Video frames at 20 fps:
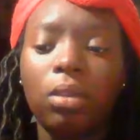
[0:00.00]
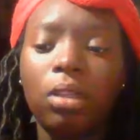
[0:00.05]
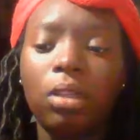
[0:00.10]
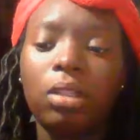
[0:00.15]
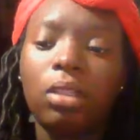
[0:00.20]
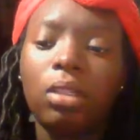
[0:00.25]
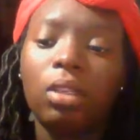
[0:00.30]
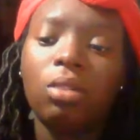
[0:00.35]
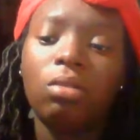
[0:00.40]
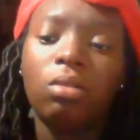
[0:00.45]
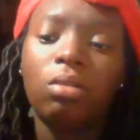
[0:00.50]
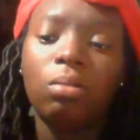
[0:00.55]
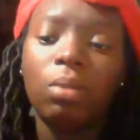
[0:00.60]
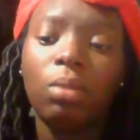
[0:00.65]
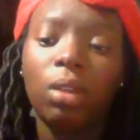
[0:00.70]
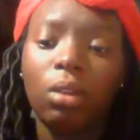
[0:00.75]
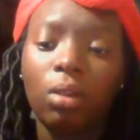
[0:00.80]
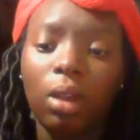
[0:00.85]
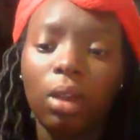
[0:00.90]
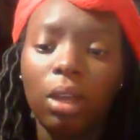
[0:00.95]
continue to
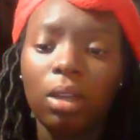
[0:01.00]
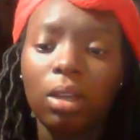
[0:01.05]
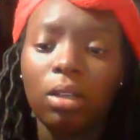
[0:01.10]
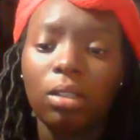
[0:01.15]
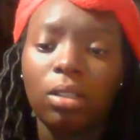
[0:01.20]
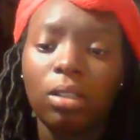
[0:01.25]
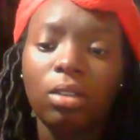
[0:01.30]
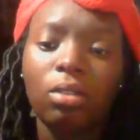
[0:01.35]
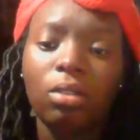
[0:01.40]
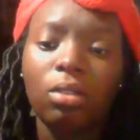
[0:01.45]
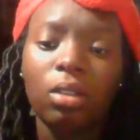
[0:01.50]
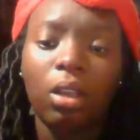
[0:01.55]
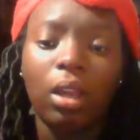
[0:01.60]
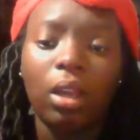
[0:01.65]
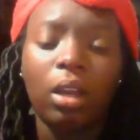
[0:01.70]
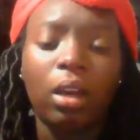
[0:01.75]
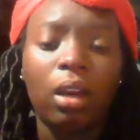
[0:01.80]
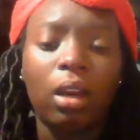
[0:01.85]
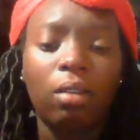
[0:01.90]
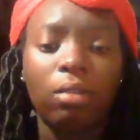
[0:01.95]
be great. Continue to
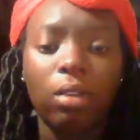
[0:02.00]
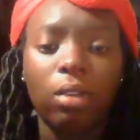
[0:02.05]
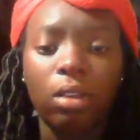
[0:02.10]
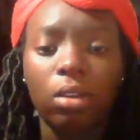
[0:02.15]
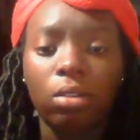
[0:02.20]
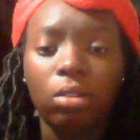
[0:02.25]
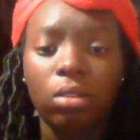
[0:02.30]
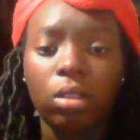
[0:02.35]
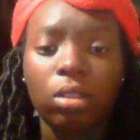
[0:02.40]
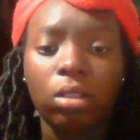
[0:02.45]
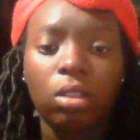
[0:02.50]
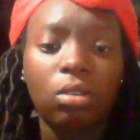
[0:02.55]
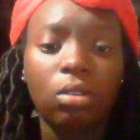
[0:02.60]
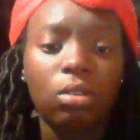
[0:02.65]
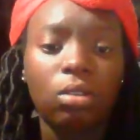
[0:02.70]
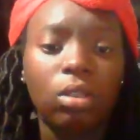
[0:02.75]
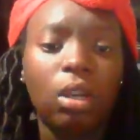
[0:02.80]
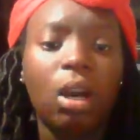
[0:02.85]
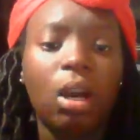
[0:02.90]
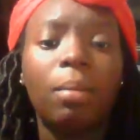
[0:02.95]
like our videos. Continue
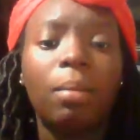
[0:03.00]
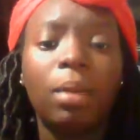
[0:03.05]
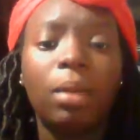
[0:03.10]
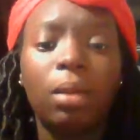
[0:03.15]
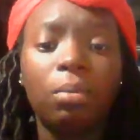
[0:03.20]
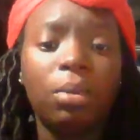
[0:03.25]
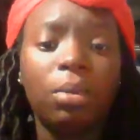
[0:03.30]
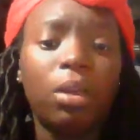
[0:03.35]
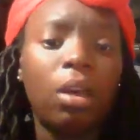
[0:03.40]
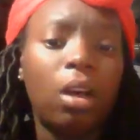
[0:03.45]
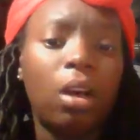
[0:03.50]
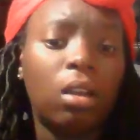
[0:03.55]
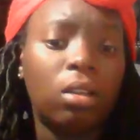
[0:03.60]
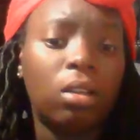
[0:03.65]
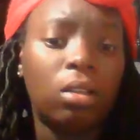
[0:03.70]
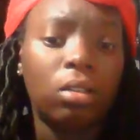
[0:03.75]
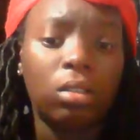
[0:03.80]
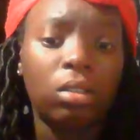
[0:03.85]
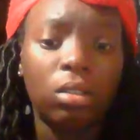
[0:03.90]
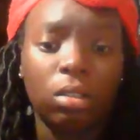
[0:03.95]
to comment. Be
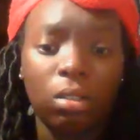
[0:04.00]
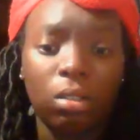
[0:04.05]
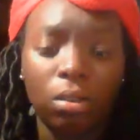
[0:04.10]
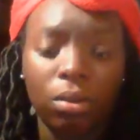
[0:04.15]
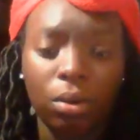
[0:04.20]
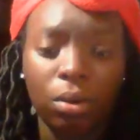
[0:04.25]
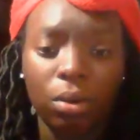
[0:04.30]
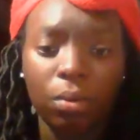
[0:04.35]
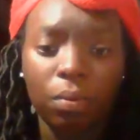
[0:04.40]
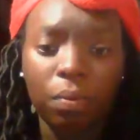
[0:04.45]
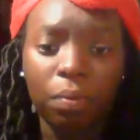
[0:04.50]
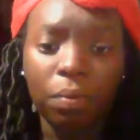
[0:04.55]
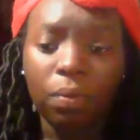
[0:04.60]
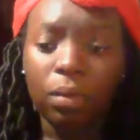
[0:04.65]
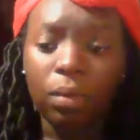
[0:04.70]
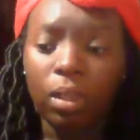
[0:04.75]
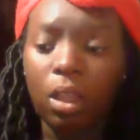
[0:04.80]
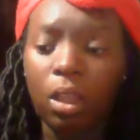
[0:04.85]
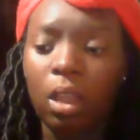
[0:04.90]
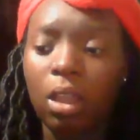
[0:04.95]
honest, you know,
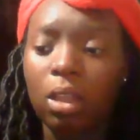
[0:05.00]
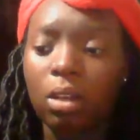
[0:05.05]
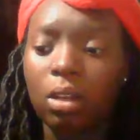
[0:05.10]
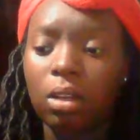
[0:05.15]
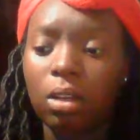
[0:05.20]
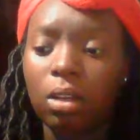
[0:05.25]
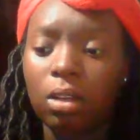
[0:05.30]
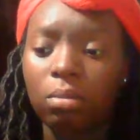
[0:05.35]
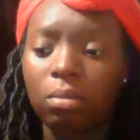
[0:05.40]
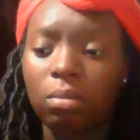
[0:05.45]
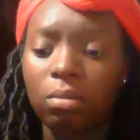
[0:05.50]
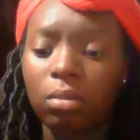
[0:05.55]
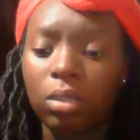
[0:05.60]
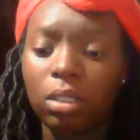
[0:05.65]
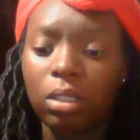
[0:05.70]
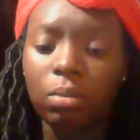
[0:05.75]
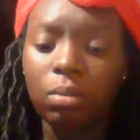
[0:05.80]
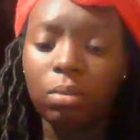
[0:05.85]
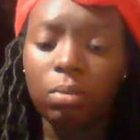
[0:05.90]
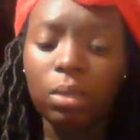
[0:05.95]
and
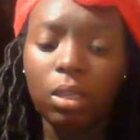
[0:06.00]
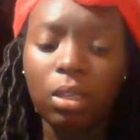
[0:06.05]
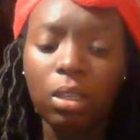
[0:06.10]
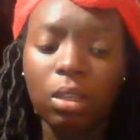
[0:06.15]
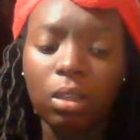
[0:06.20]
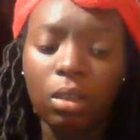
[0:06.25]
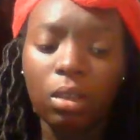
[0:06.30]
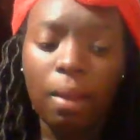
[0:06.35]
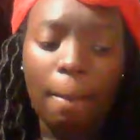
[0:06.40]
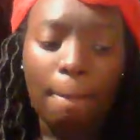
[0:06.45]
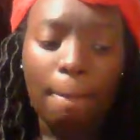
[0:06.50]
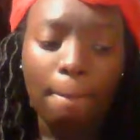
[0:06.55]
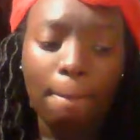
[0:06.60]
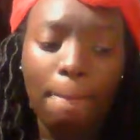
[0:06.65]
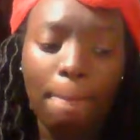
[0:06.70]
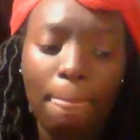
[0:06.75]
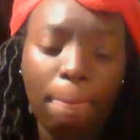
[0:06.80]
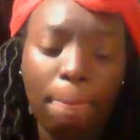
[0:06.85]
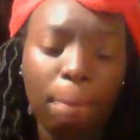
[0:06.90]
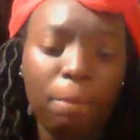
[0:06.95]
just be
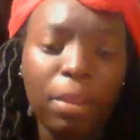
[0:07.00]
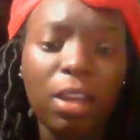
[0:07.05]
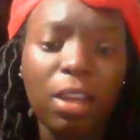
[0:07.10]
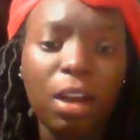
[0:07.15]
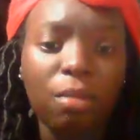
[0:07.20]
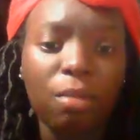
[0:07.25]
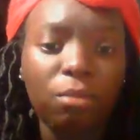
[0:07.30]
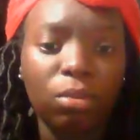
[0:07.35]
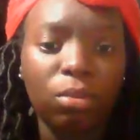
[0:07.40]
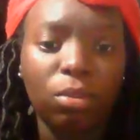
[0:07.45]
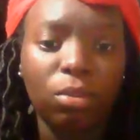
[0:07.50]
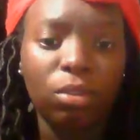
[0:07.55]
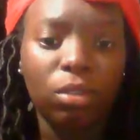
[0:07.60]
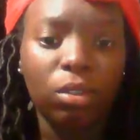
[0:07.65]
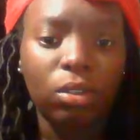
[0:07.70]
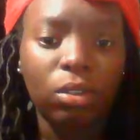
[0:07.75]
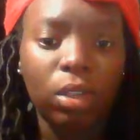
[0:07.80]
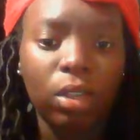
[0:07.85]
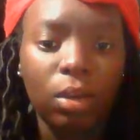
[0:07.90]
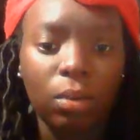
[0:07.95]
comfortable.
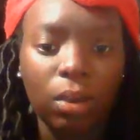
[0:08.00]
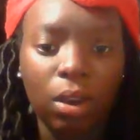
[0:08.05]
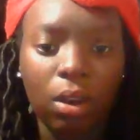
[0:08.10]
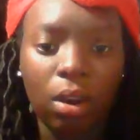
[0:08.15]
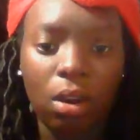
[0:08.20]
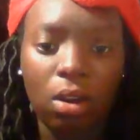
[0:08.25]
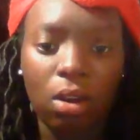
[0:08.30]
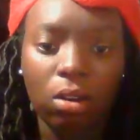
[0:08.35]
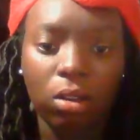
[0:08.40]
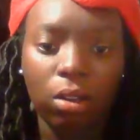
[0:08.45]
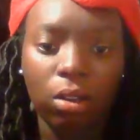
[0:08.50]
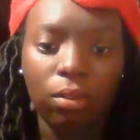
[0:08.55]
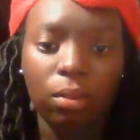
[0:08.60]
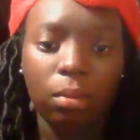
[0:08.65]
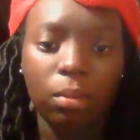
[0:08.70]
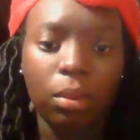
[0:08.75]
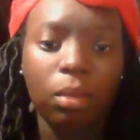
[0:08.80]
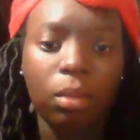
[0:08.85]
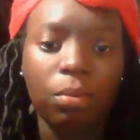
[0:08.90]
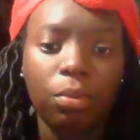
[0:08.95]
Know that we are all loving
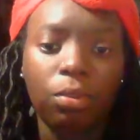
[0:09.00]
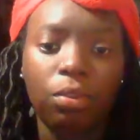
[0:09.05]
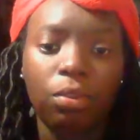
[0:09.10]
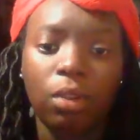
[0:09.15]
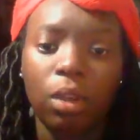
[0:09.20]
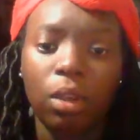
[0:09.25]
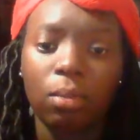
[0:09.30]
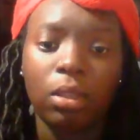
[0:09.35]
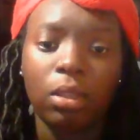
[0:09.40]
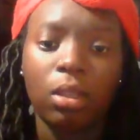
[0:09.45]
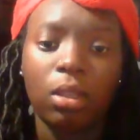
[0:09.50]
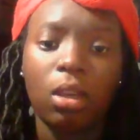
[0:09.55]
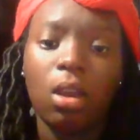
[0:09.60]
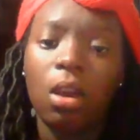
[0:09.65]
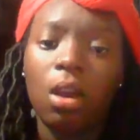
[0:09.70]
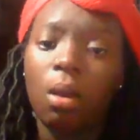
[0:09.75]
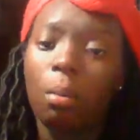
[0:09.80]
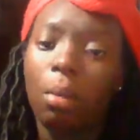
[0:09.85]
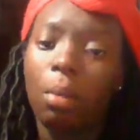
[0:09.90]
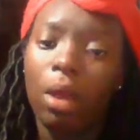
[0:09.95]
people, family,
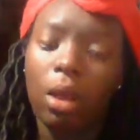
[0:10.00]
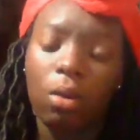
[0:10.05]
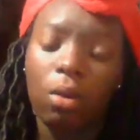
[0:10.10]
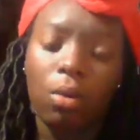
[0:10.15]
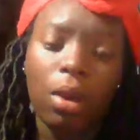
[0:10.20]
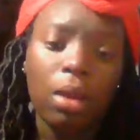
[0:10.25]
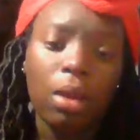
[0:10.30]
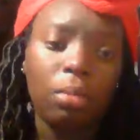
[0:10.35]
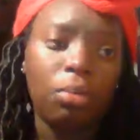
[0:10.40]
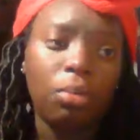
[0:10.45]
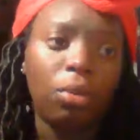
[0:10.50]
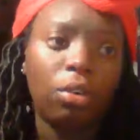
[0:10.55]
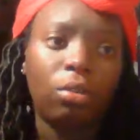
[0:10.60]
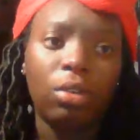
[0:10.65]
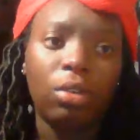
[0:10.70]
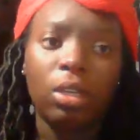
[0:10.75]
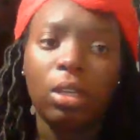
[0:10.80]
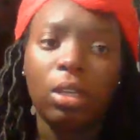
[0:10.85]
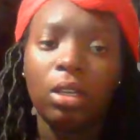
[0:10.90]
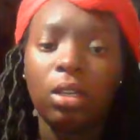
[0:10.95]
black, white, Puerto
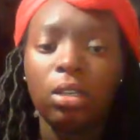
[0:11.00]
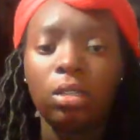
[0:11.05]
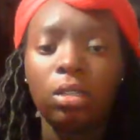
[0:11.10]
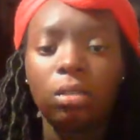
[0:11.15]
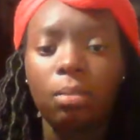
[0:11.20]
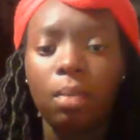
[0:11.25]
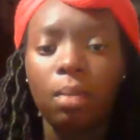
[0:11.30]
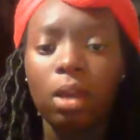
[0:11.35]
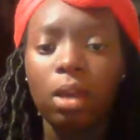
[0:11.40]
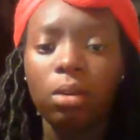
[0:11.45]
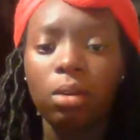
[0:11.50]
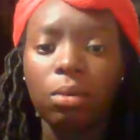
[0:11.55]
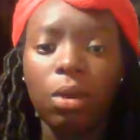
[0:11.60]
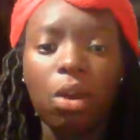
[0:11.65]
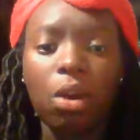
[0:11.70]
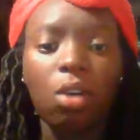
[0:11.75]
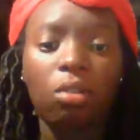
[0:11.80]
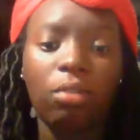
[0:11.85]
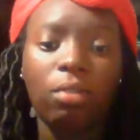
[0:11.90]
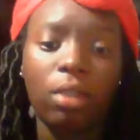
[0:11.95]
Rican, it doesn't matter. We're
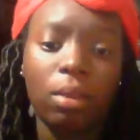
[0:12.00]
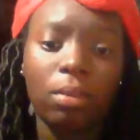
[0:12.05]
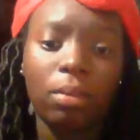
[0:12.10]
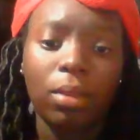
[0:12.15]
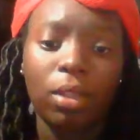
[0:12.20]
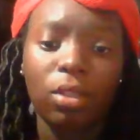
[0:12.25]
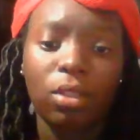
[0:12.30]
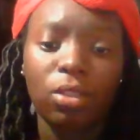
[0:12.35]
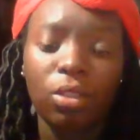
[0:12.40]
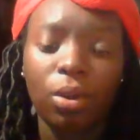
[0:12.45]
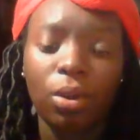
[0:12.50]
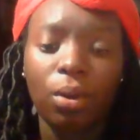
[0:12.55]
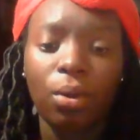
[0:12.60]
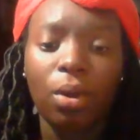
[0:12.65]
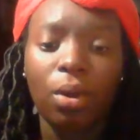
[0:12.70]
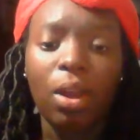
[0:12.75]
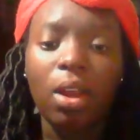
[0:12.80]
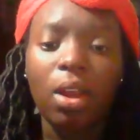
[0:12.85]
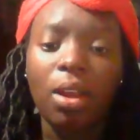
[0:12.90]
all family. So,